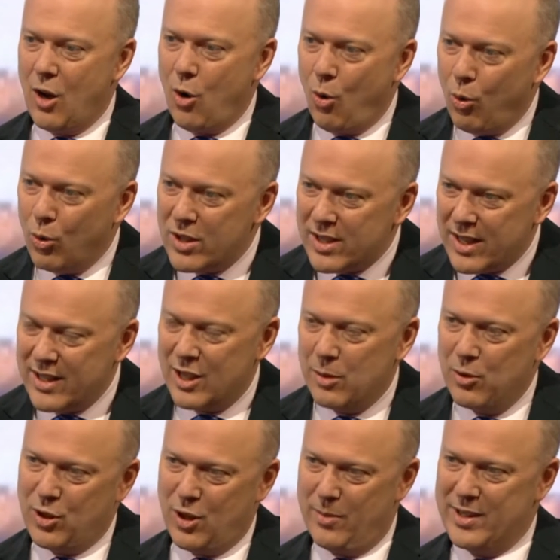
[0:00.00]
all
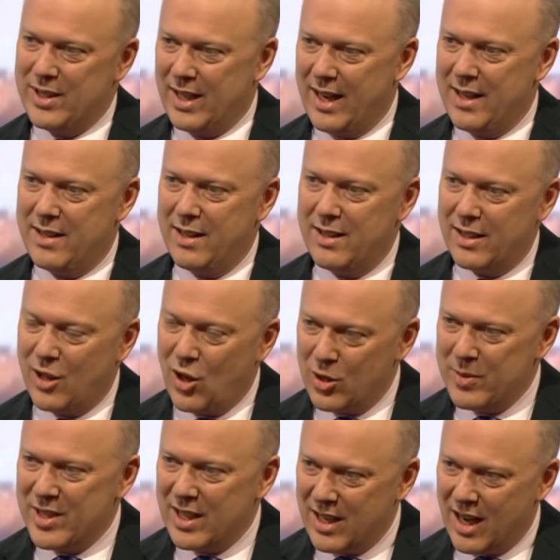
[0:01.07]
sensible commentators,
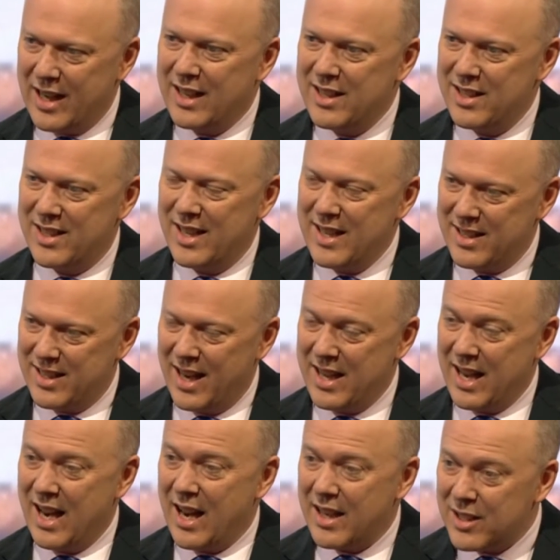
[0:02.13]
economists that I can see say
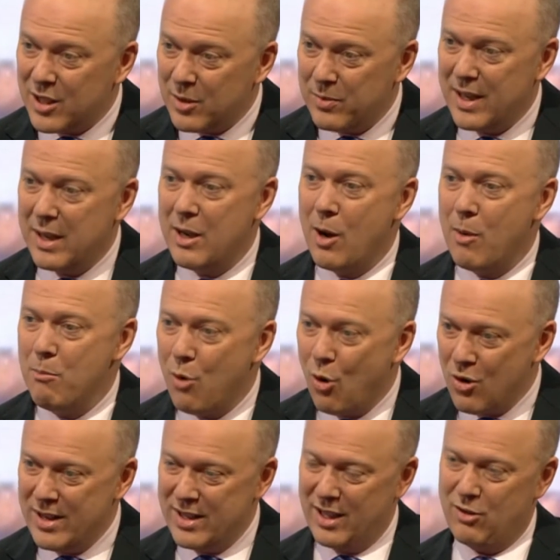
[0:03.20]
there has to be
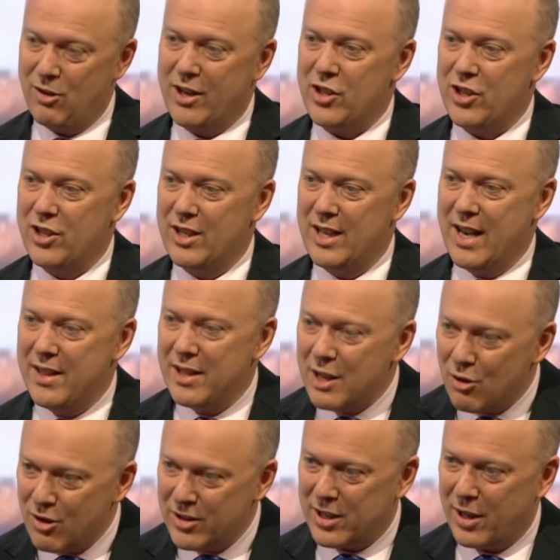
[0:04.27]
more integration in the
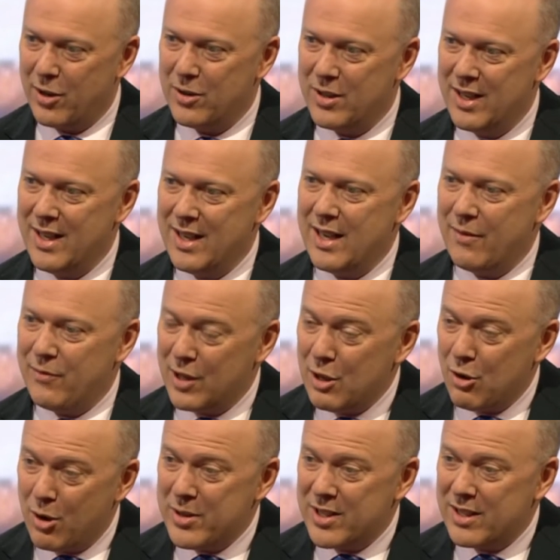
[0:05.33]
Eurozone if the
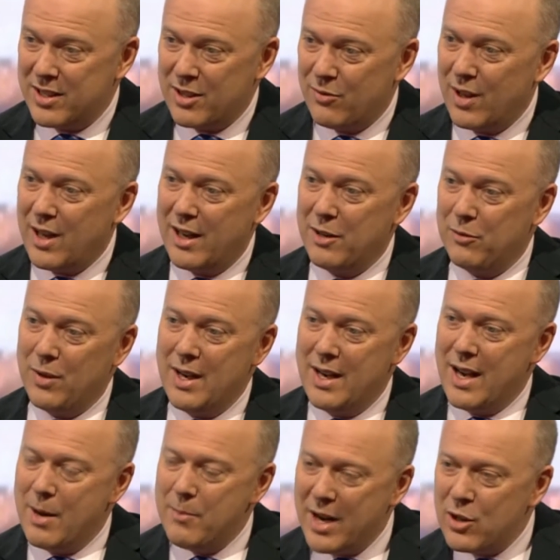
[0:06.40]
Euro is to survive.
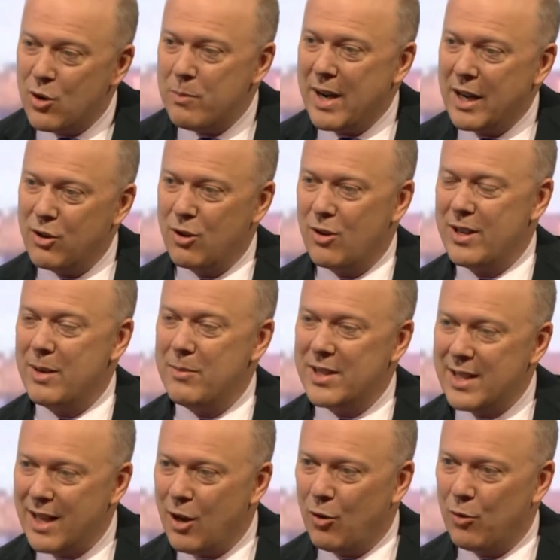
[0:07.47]
Emmanuel Macron
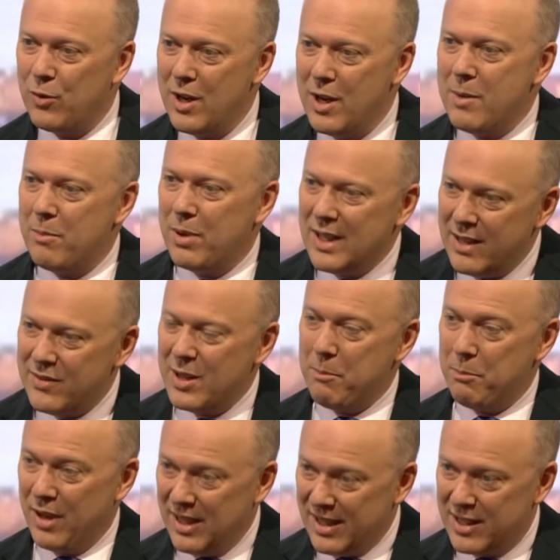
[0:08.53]
himself believes in
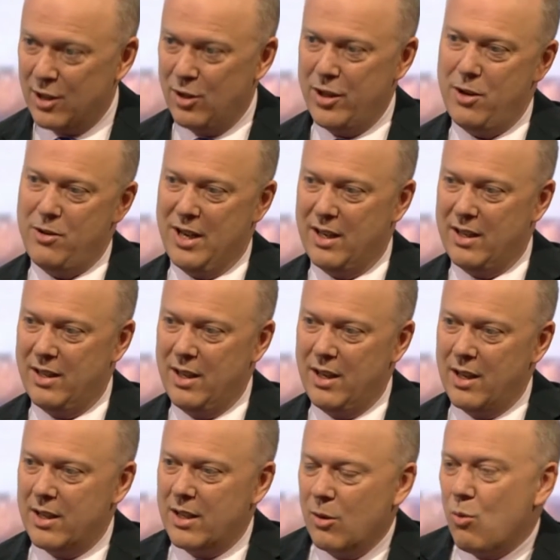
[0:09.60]
political union.
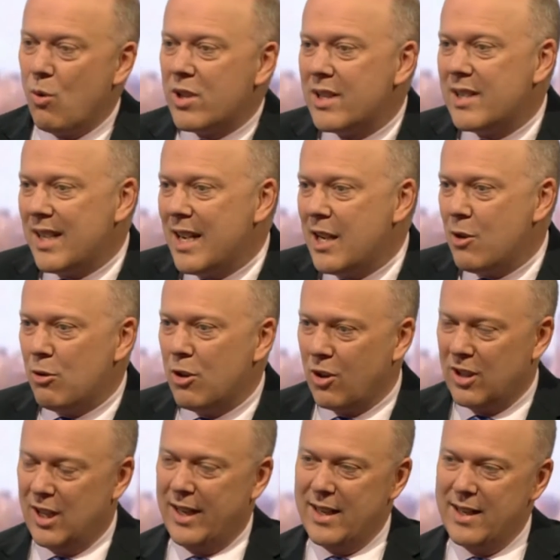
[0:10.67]
So what does the EU
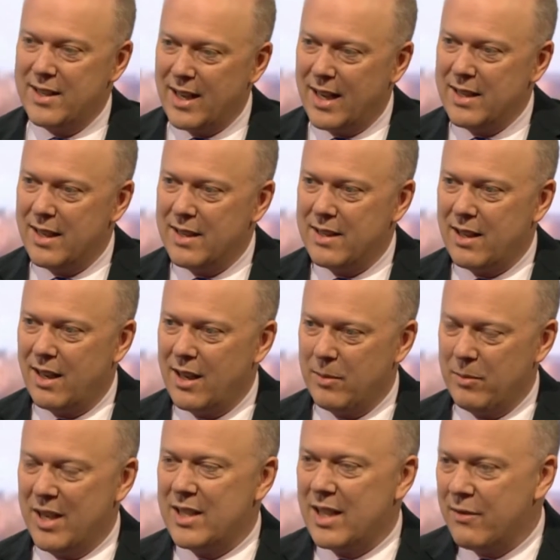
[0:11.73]
look like in 10 years' time
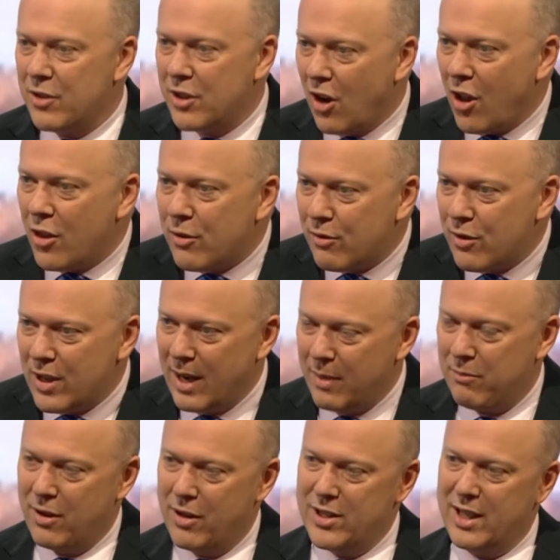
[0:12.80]
as they've gone through that
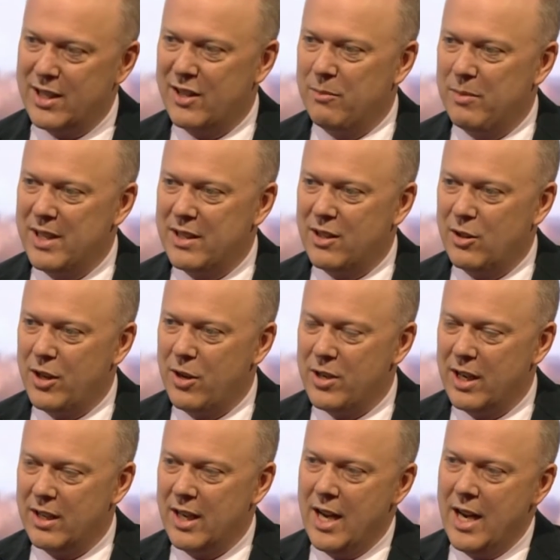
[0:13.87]
process of political
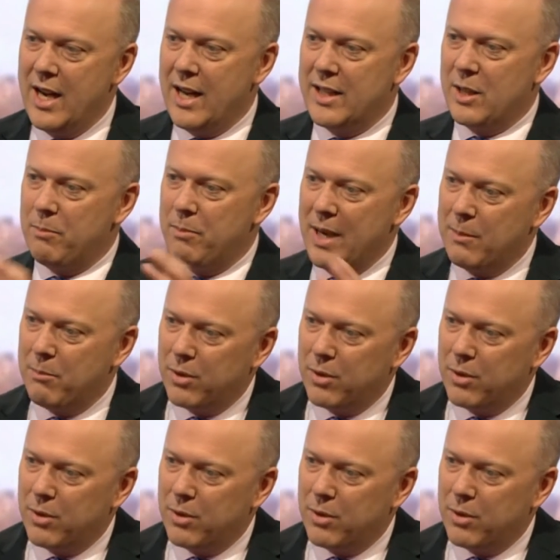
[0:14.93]
union? It's a big